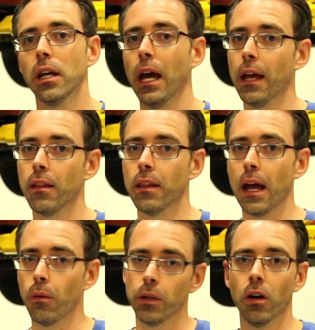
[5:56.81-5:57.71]
and
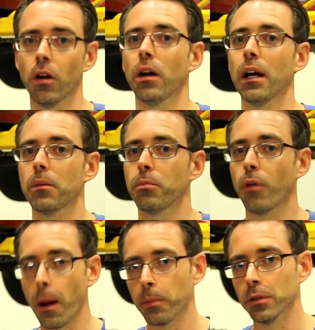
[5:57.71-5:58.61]
now we are
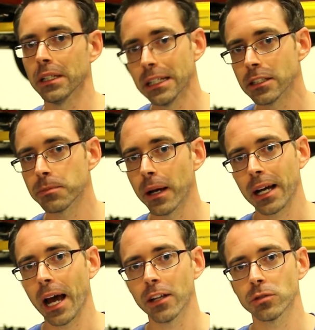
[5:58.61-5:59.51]
properly in spec
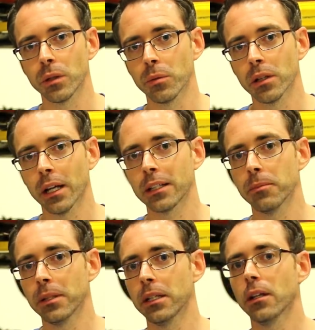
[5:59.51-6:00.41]
as we would like to
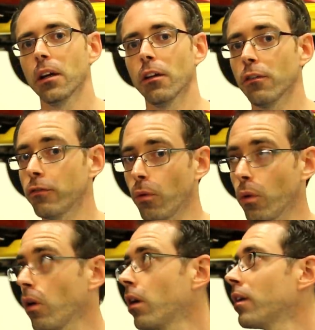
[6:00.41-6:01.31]
be
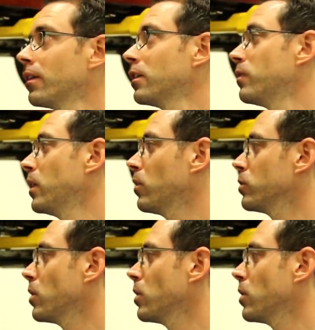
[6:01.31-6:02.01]
for this vehicle.